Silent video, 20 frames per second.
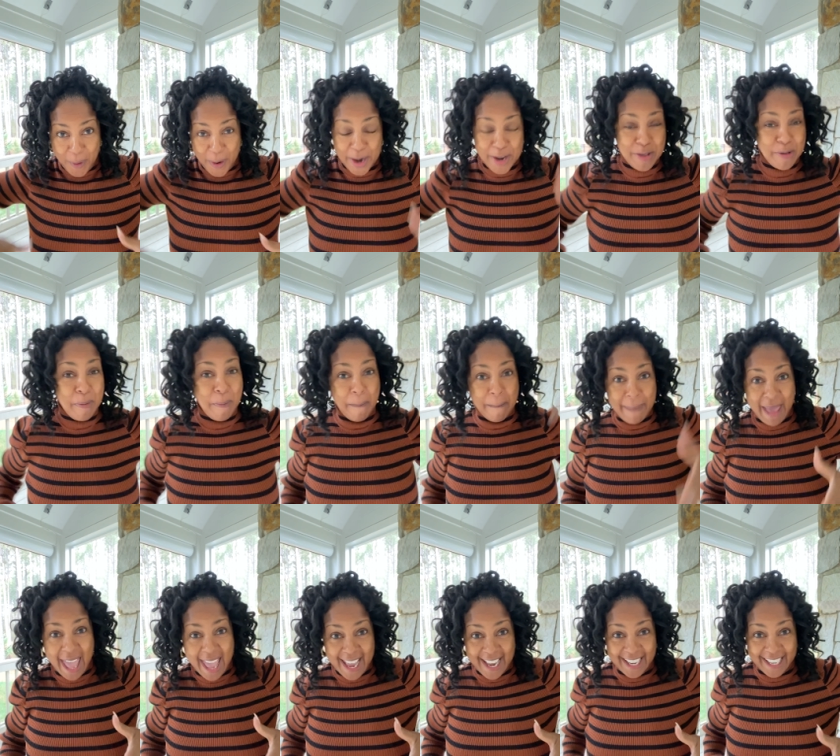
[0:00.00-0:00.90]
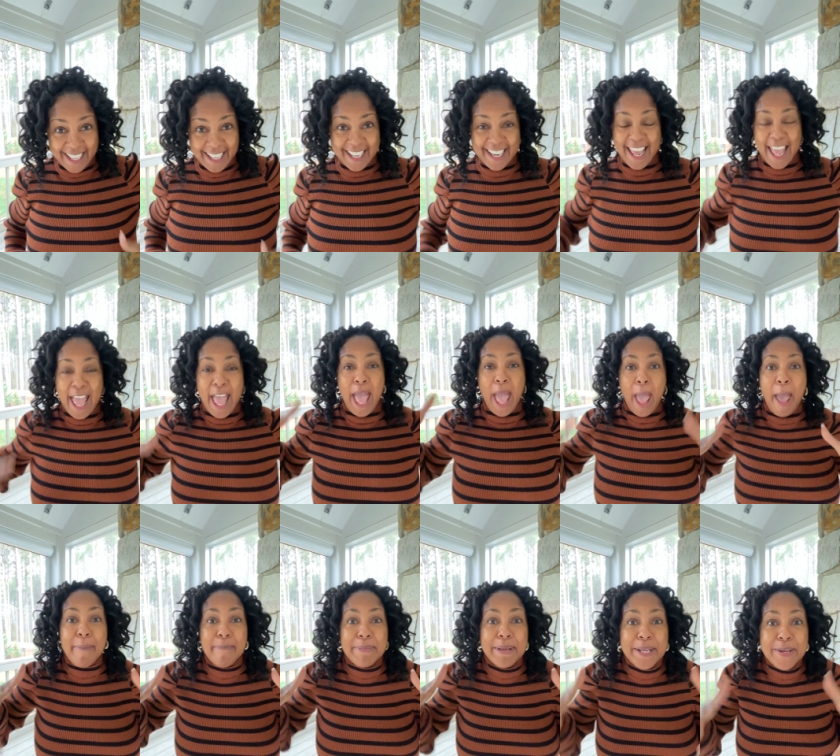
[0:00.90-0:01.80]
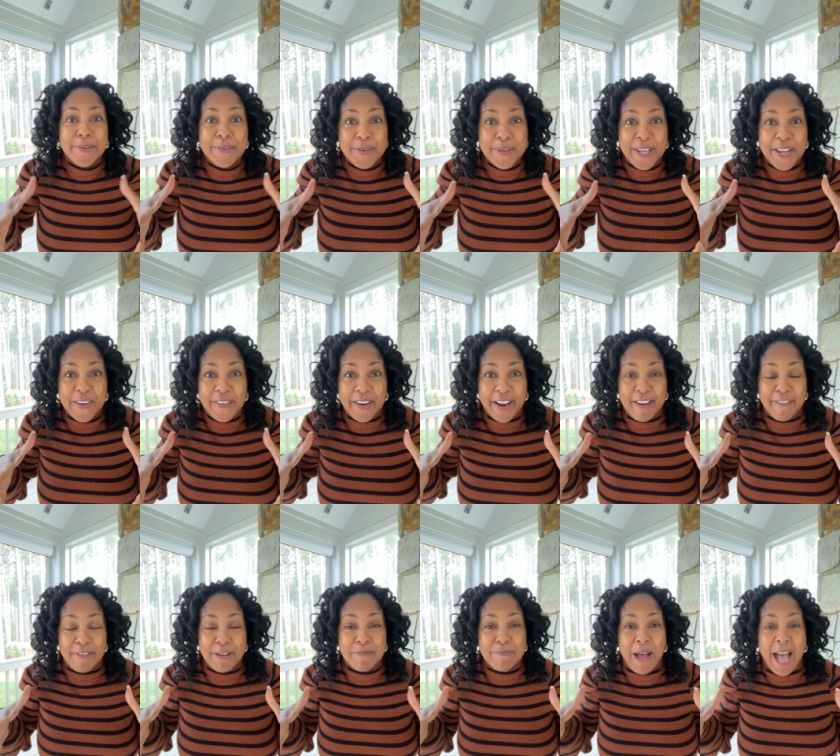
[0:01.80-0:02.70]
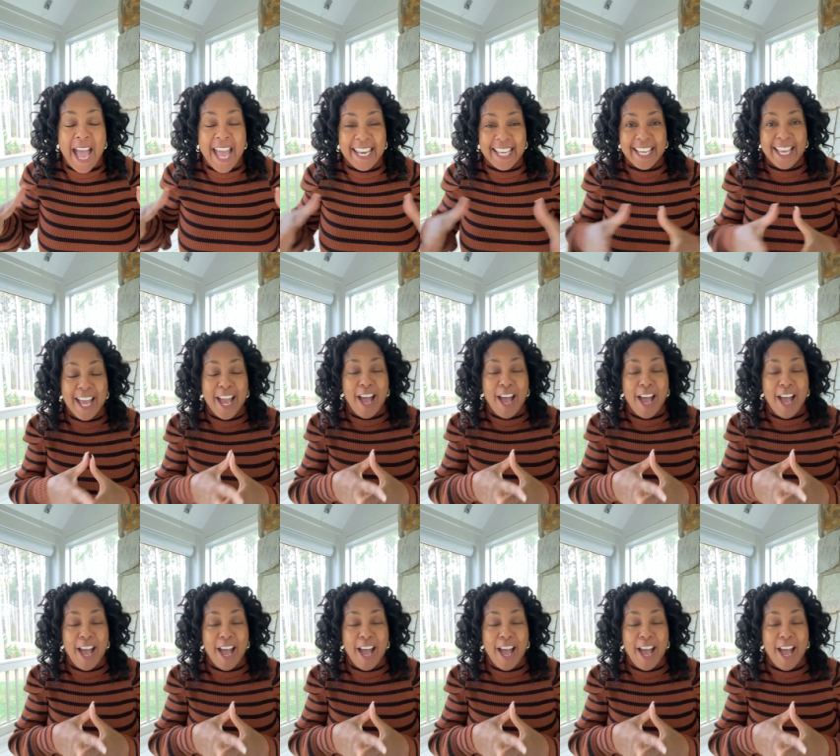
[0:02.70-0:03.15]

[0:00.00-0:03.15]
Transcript: You made it. Happy New Year, everybody.